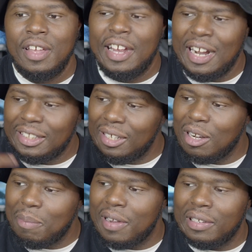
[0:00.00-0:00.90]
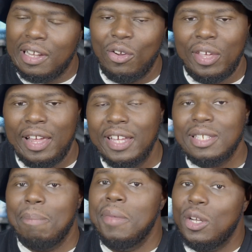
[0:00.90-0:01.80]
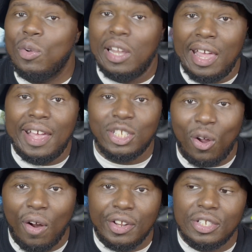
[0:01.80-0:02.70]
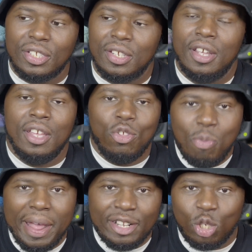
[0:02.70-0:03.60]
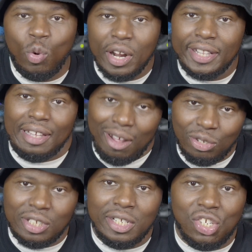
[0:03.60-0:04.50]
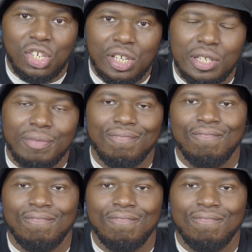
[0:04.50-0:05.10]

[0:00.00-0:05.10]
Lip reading: And I thought about it like, okay, as a middle class artist, you make 200,000 this year.